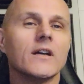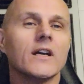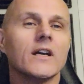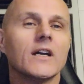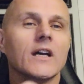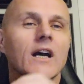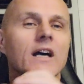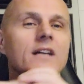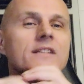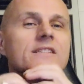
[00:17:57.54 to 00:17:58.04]

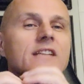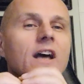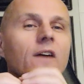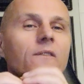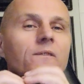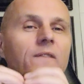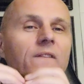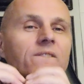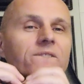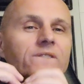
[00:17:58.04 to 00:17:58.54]
a
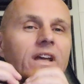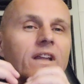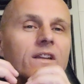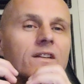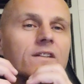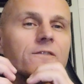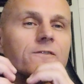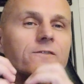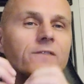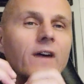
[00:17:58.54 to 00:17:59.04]
self-defense
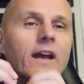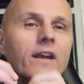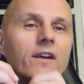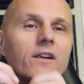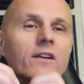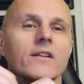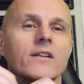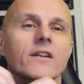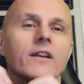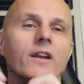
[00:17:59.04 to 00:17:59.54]

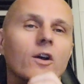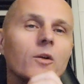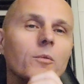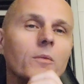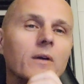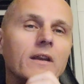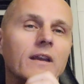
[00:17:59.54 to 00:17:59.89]
fighter? You know, a